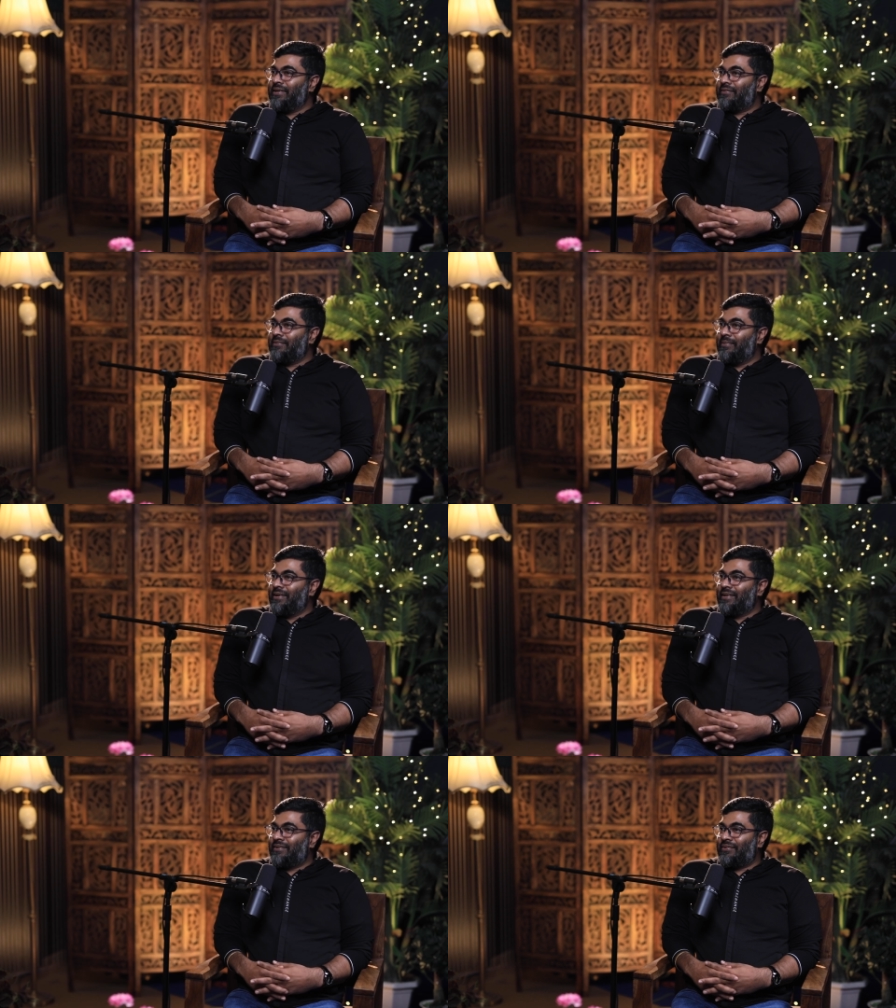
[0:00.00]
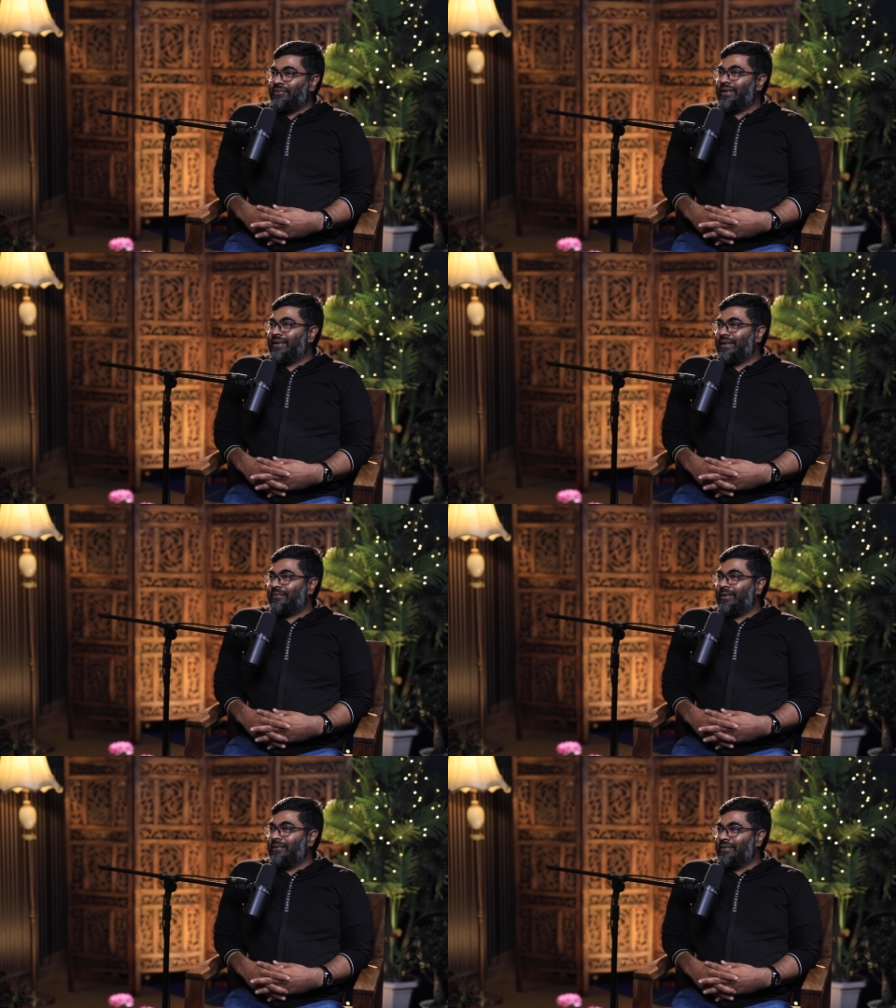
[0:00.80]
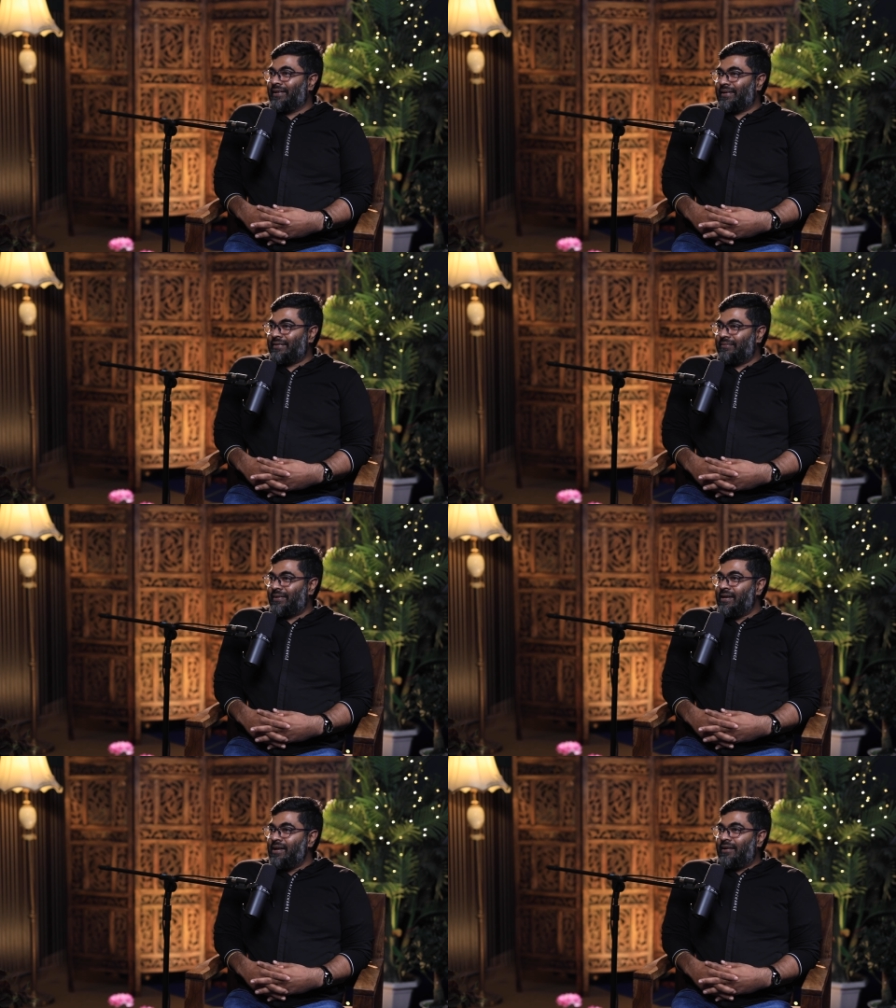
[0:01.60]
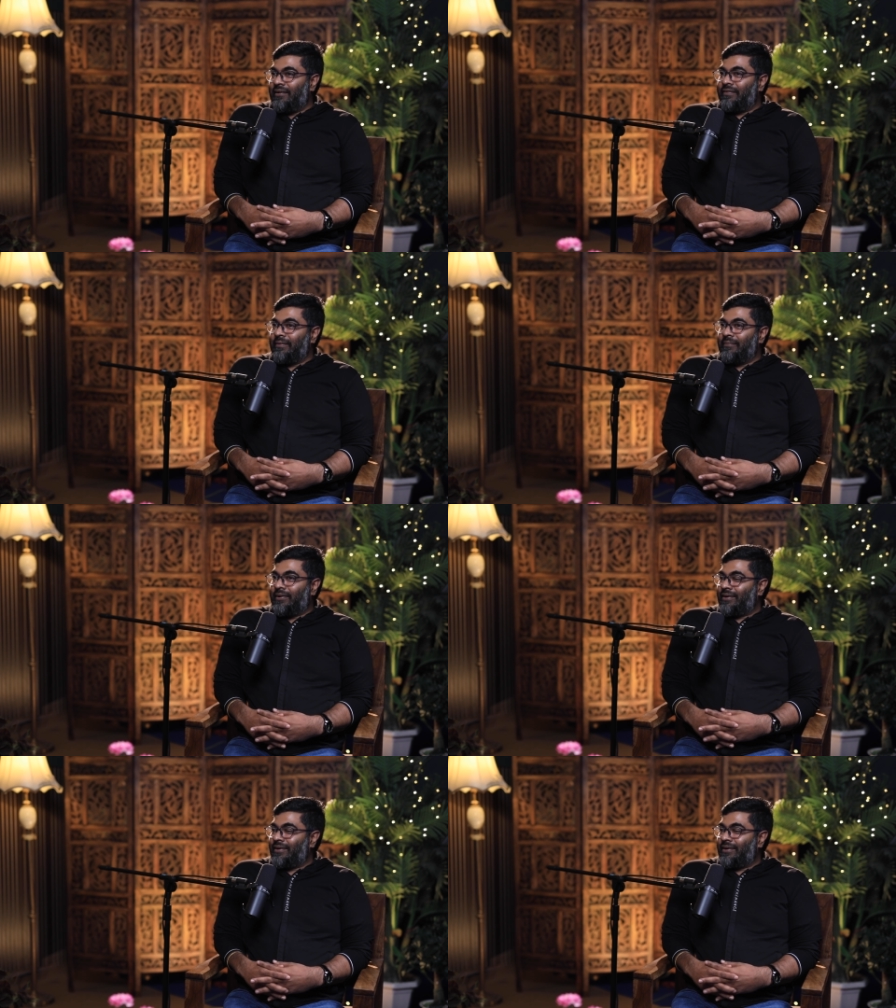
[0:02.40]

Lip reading: needs to build that story and explain to the customer. If I'm not